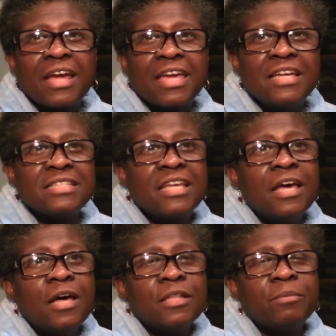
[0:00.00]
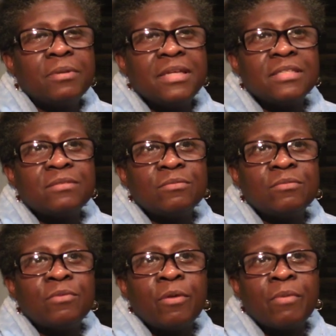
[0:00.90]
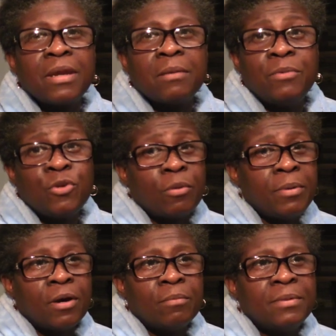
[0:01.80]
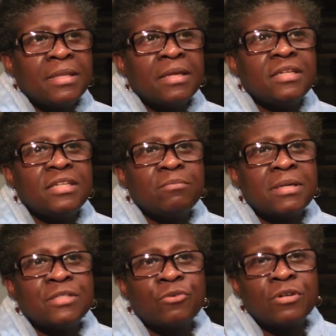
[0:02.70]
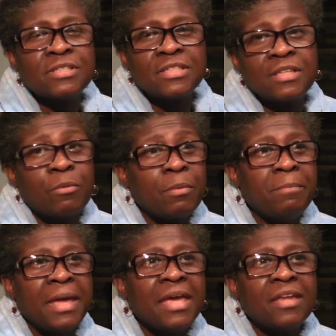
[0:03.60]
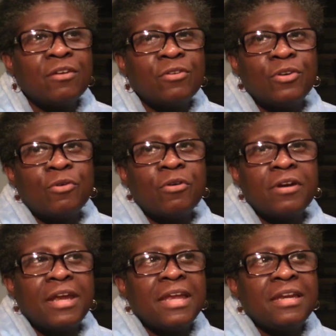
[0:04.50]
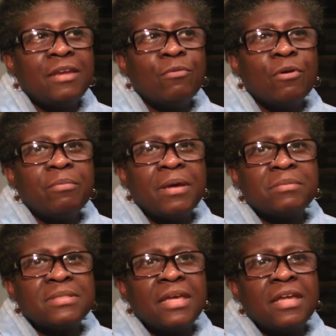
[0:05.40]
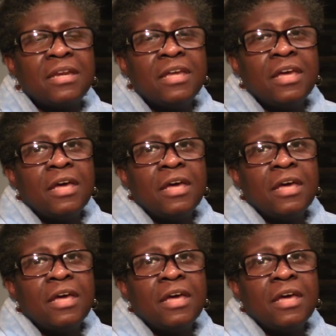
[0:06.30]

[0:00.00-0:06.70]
I guess the police, they rang the doorbell, but my daughter said they were banging on the door, and he woke me up saying